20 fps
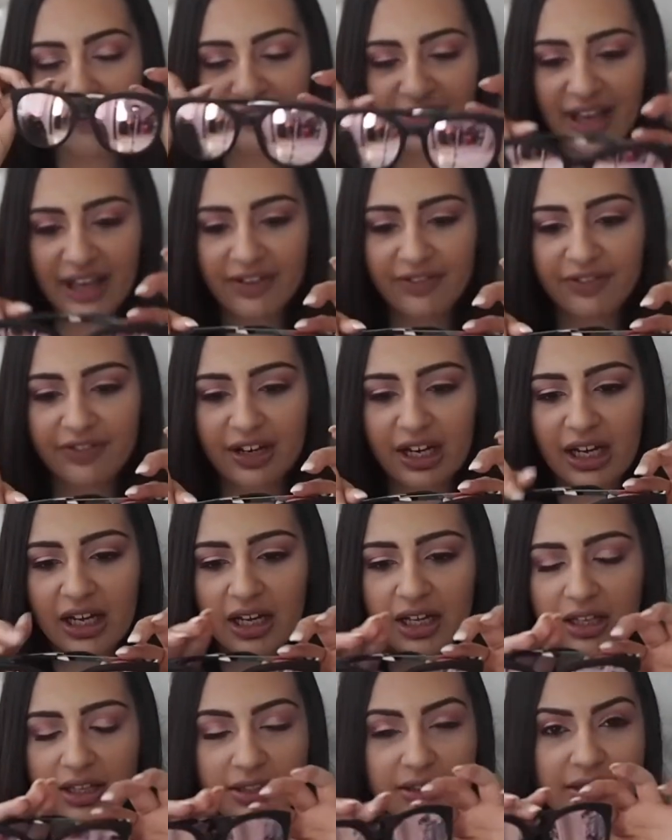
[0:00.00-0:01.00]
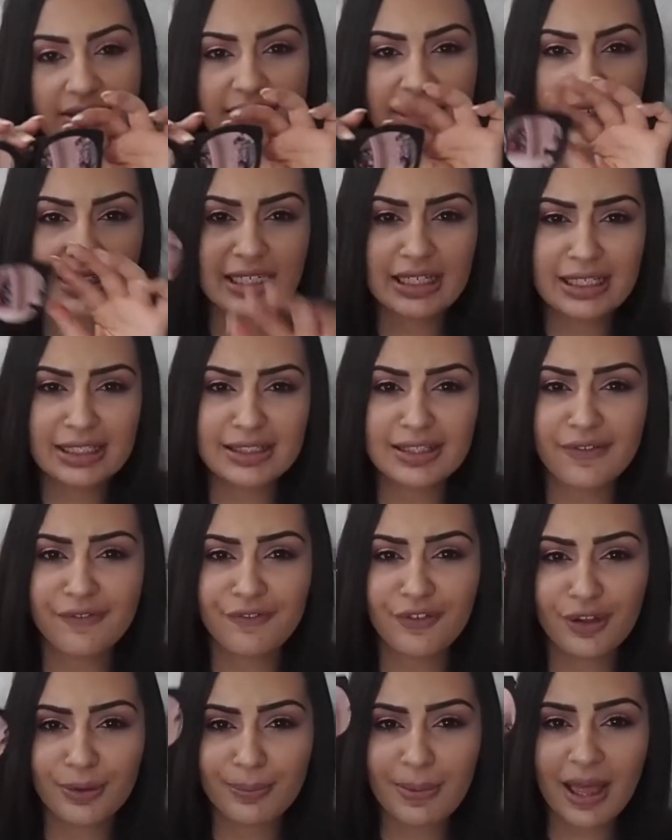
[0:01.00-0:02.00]
favorite sunnies
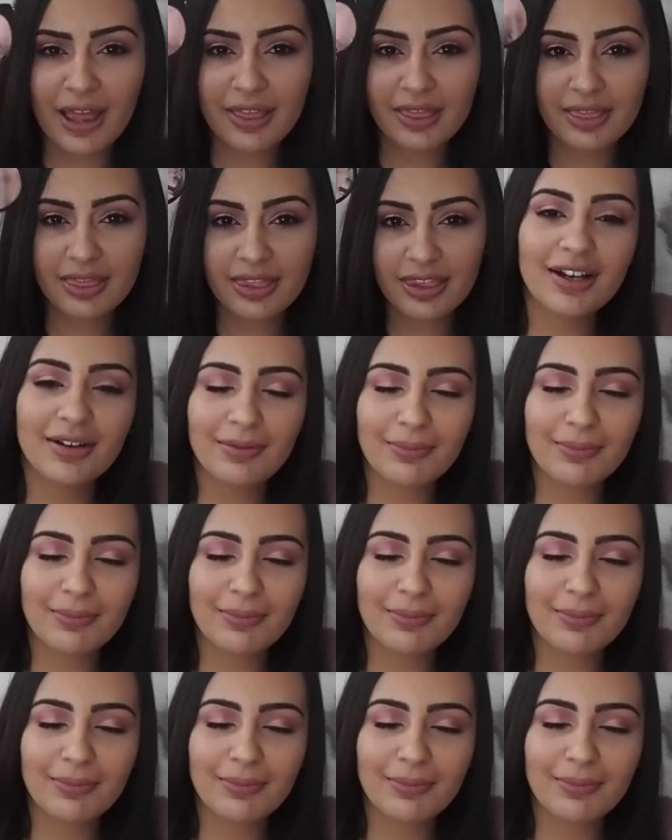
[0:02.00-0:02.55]
for the month.